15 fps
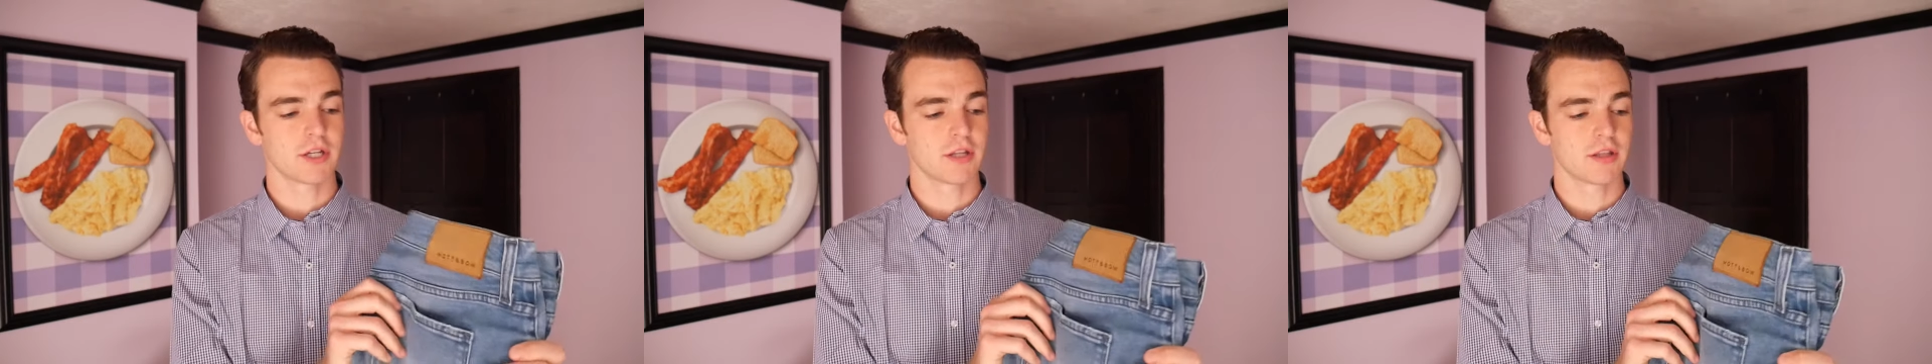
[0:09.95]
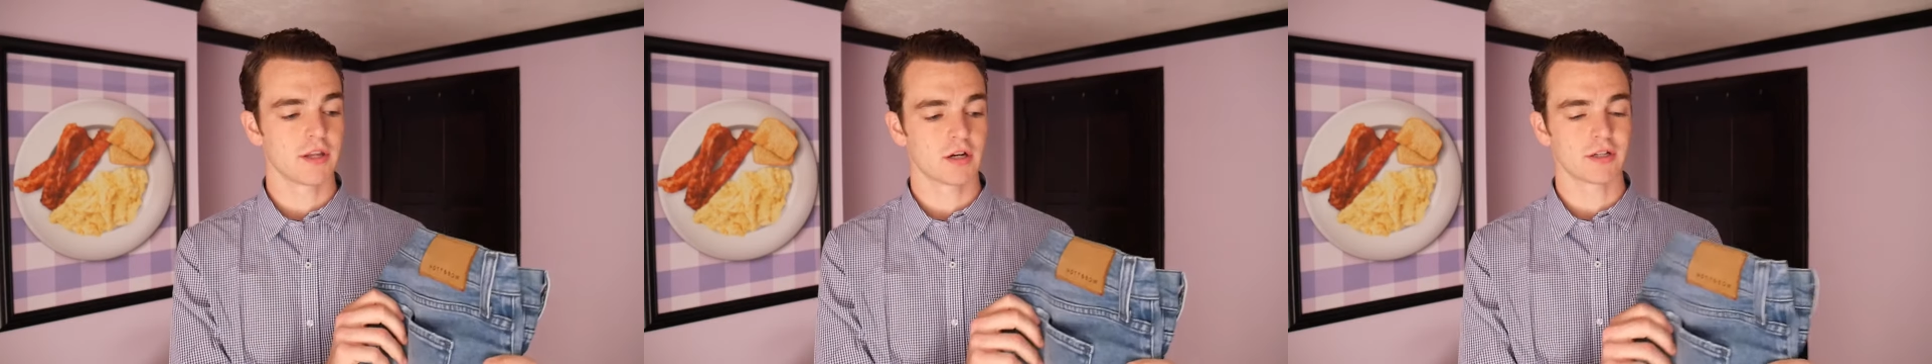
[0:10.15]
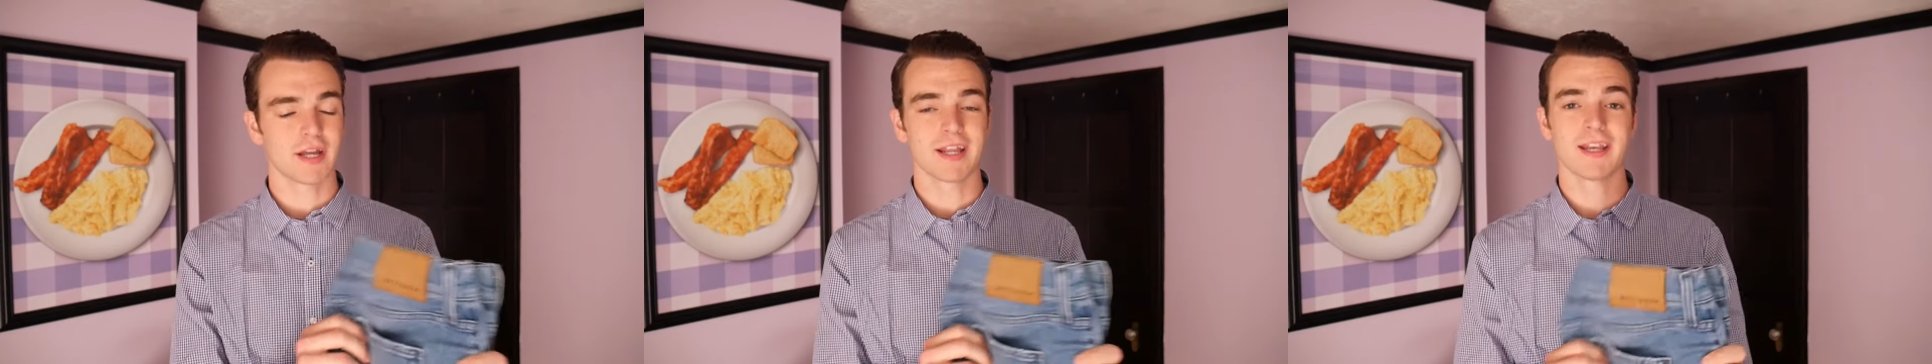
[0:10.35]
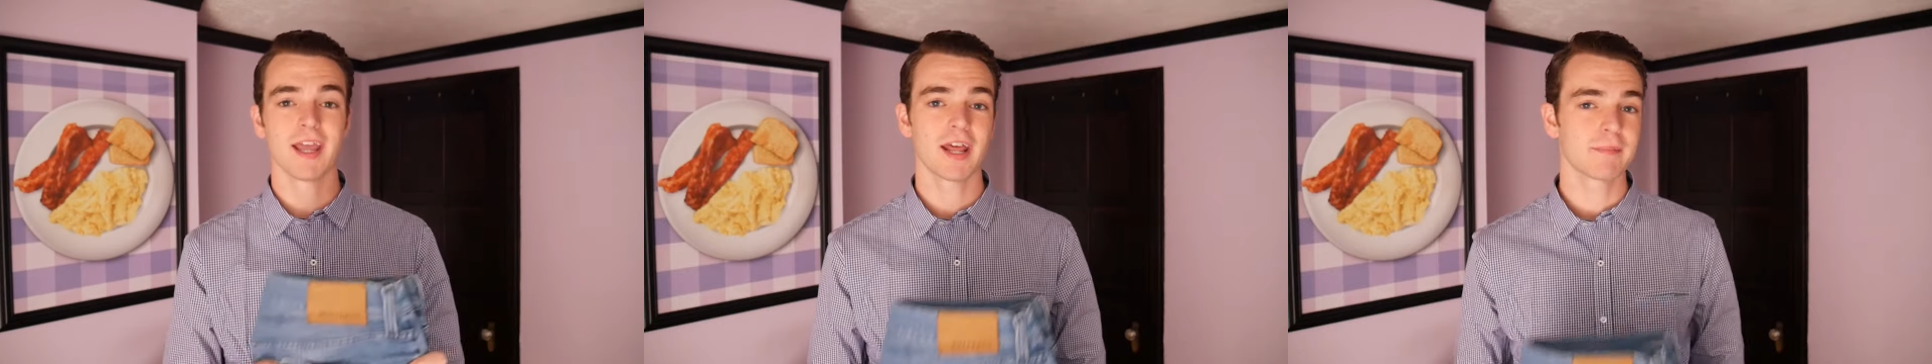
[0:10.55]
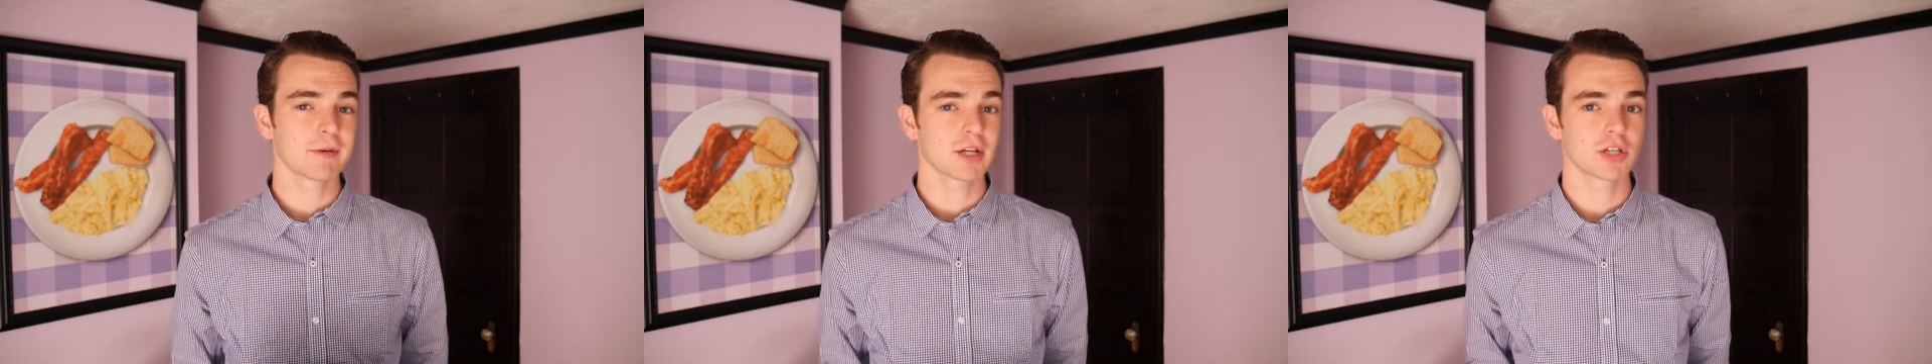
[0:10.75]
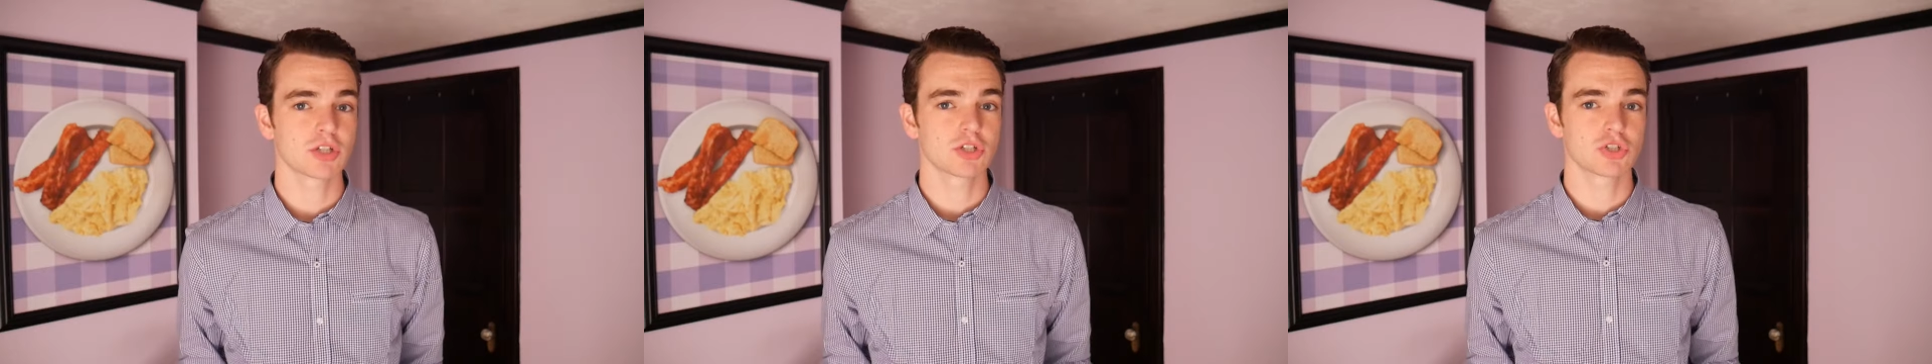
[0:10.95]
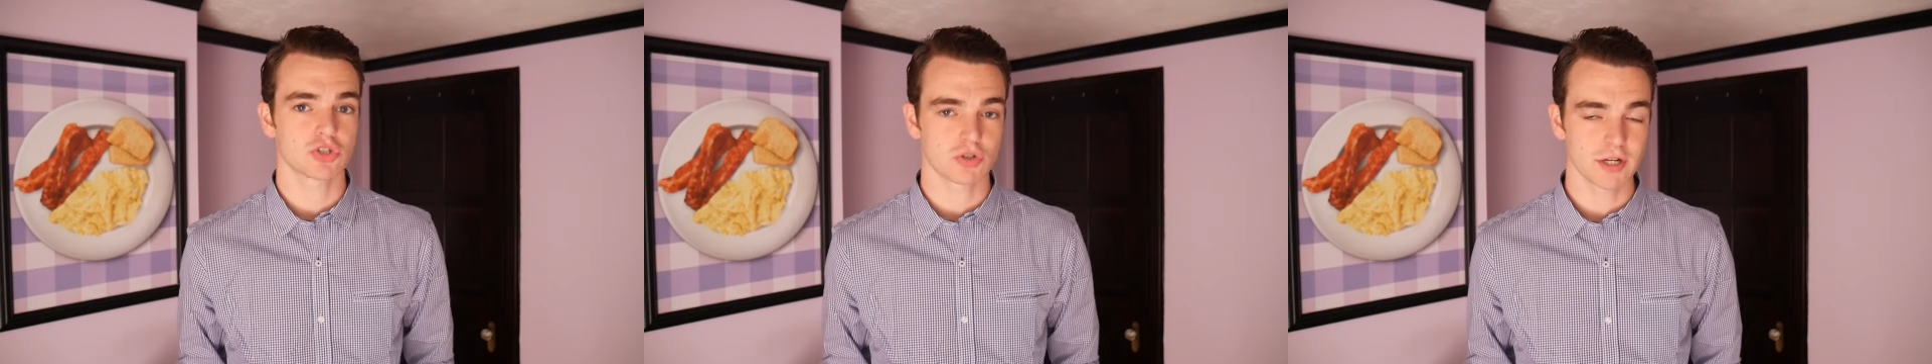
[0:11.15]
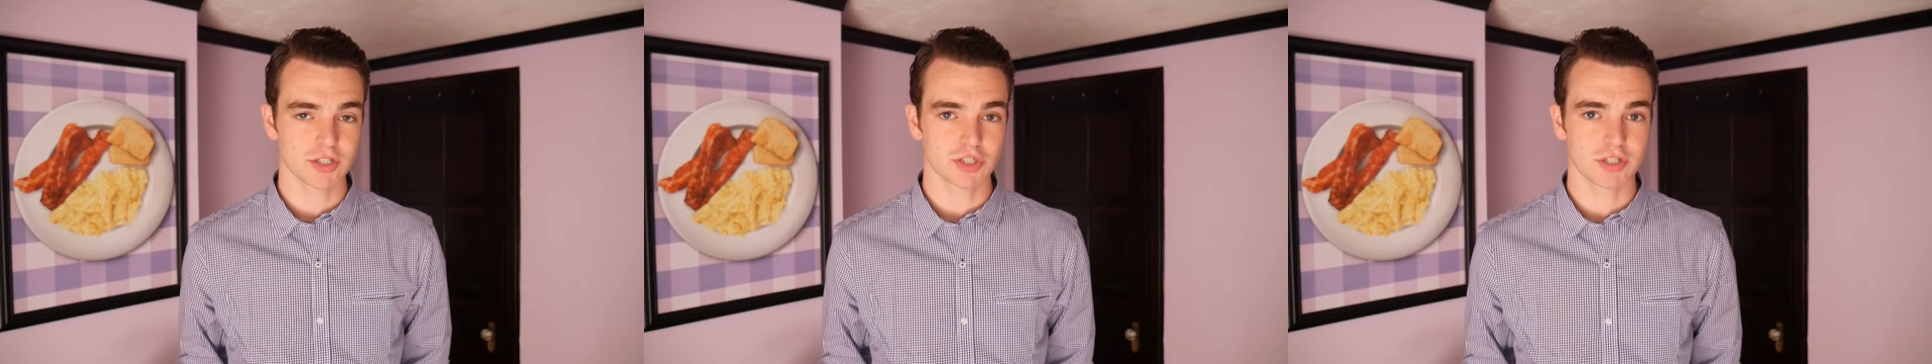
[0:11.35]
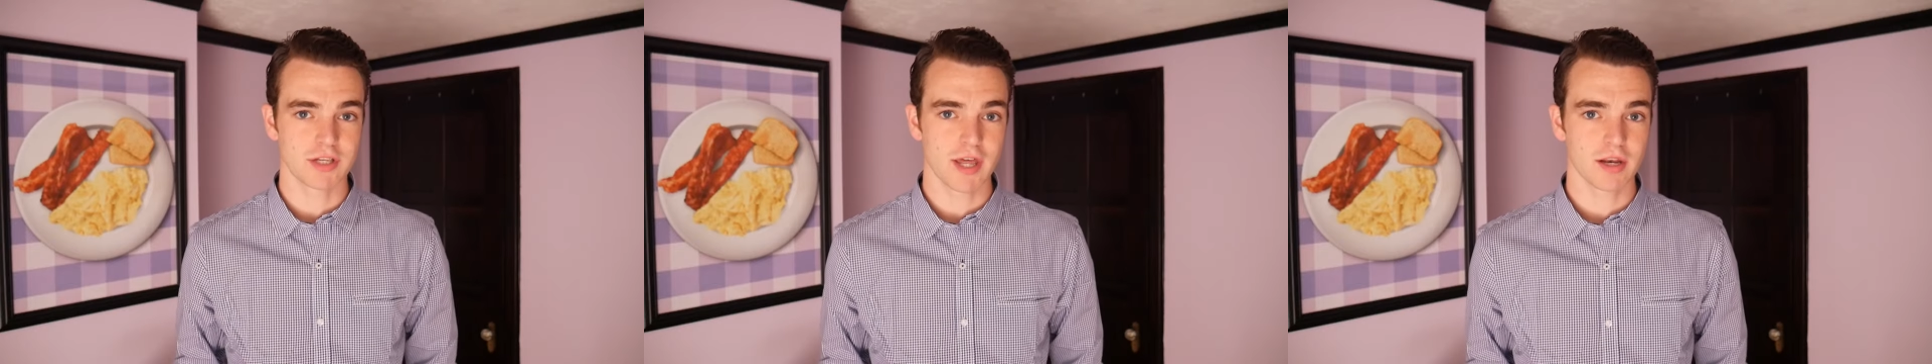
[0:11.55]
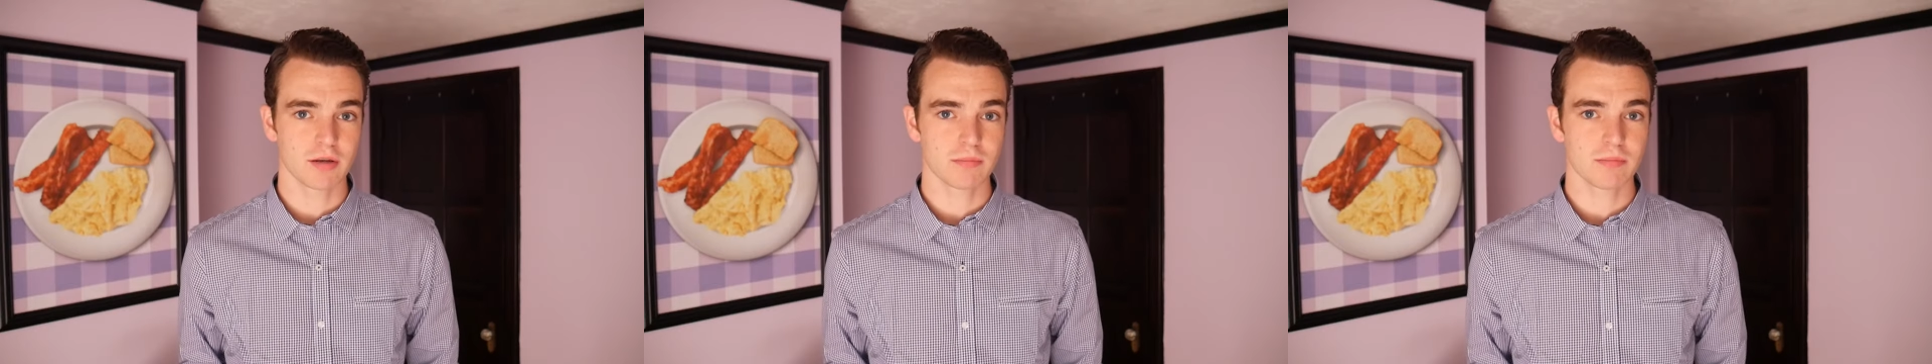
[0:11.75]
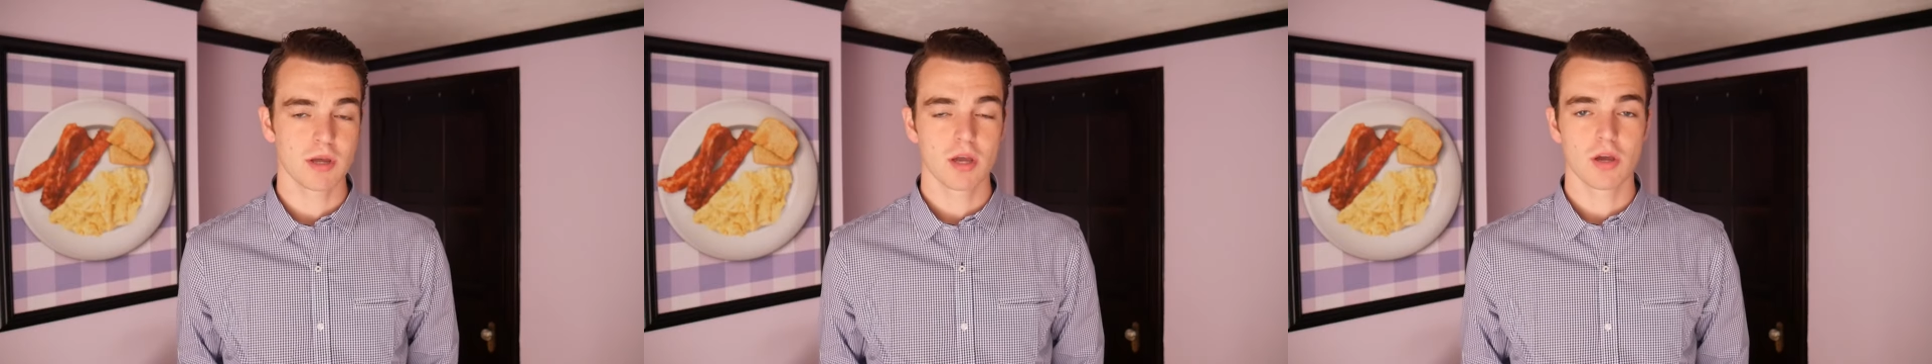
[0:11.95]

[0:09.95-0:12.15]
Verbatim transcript: in their dynamic stretch denim,